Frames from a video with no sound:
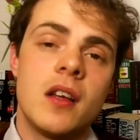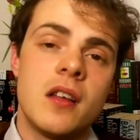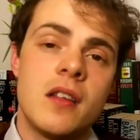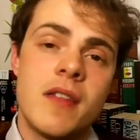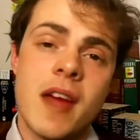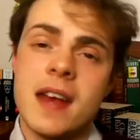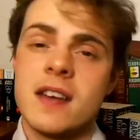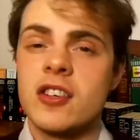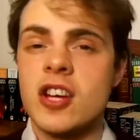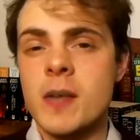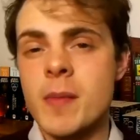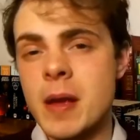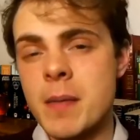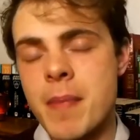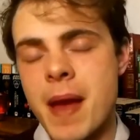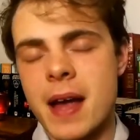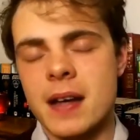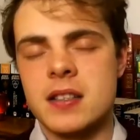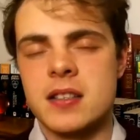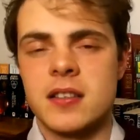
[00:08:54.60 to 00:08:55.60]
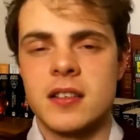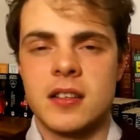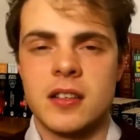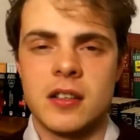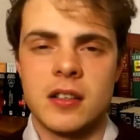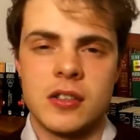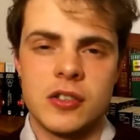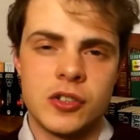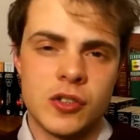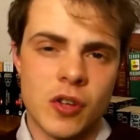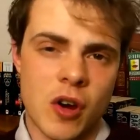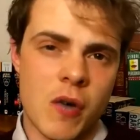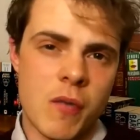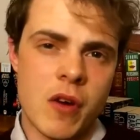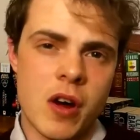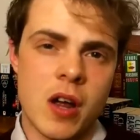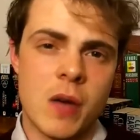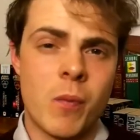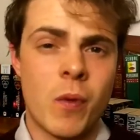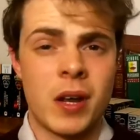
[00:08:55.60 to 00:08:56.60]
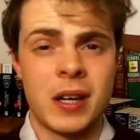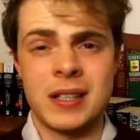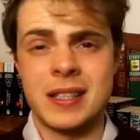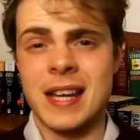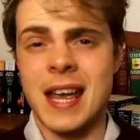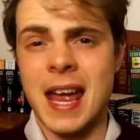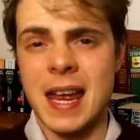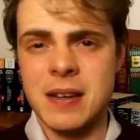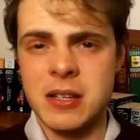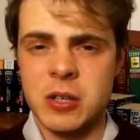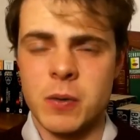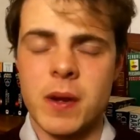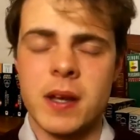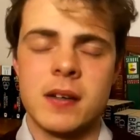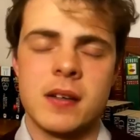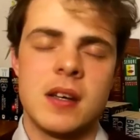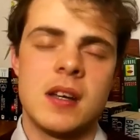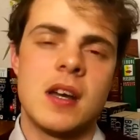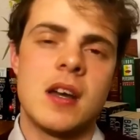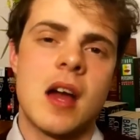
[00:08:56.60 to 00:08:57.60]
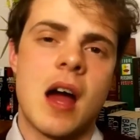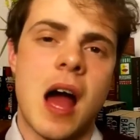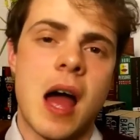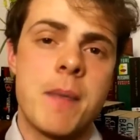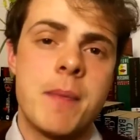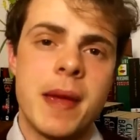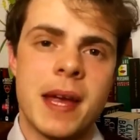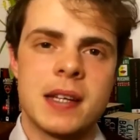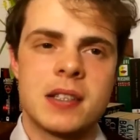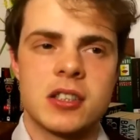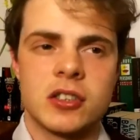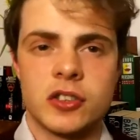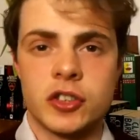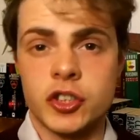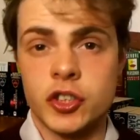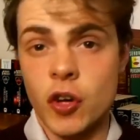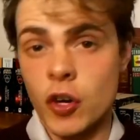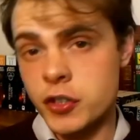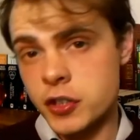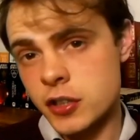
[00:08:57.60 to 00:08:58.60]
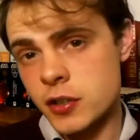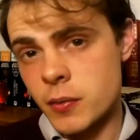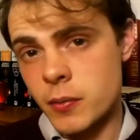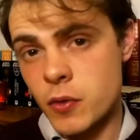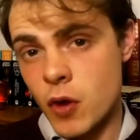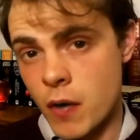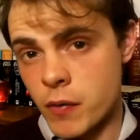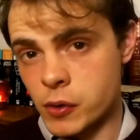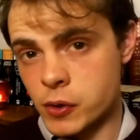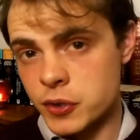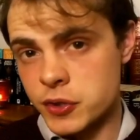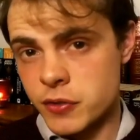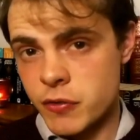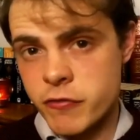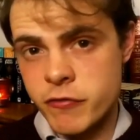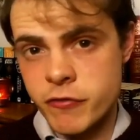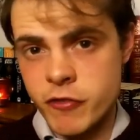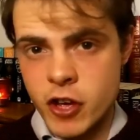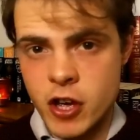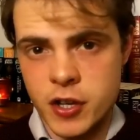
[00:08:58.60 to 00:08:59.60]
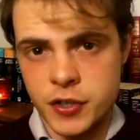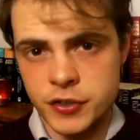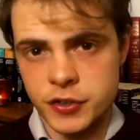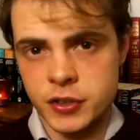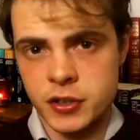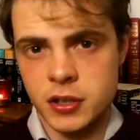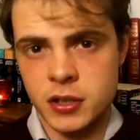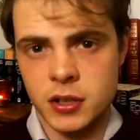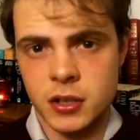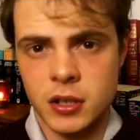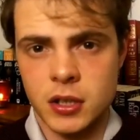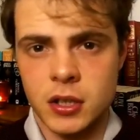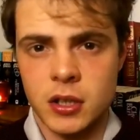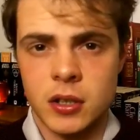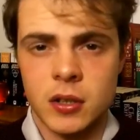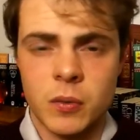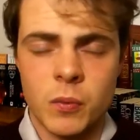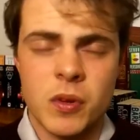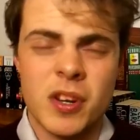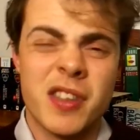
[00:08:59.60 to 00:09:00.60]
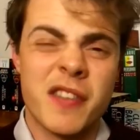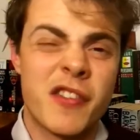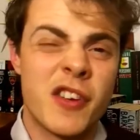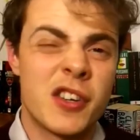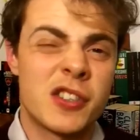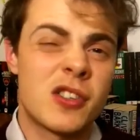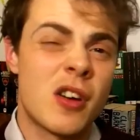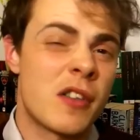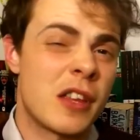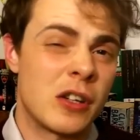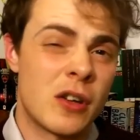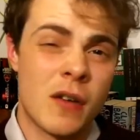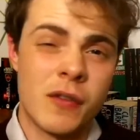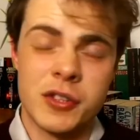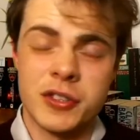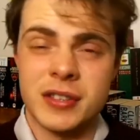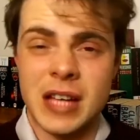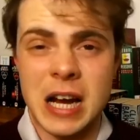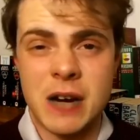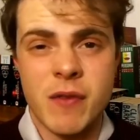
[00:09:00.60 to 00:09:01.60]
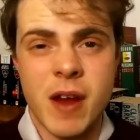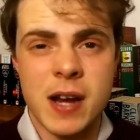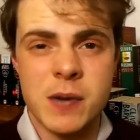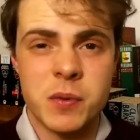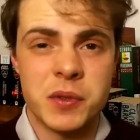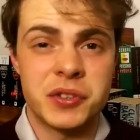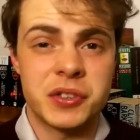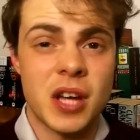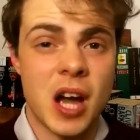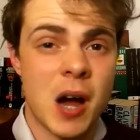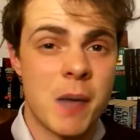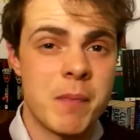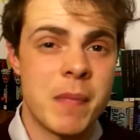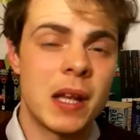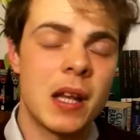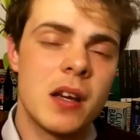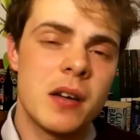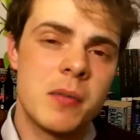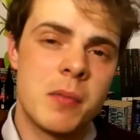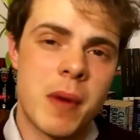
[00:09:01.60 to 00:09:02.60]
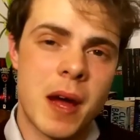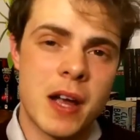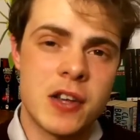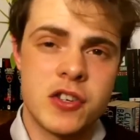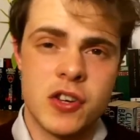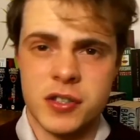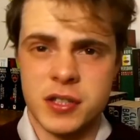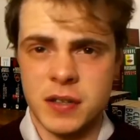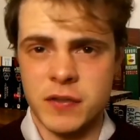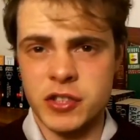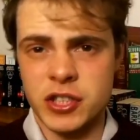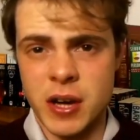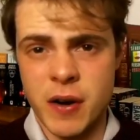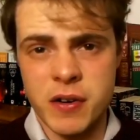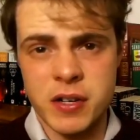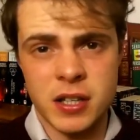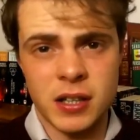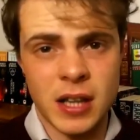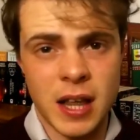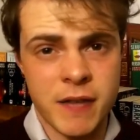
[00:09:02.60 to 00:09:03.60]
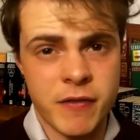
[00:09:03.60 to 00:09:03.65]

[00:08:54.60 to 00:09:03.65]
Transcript: Then coming back to the genre and wanting to get into it, I picked shorter novels first. One of the first Gothic novels that I read was Carmilla by Joseph Sheridan Le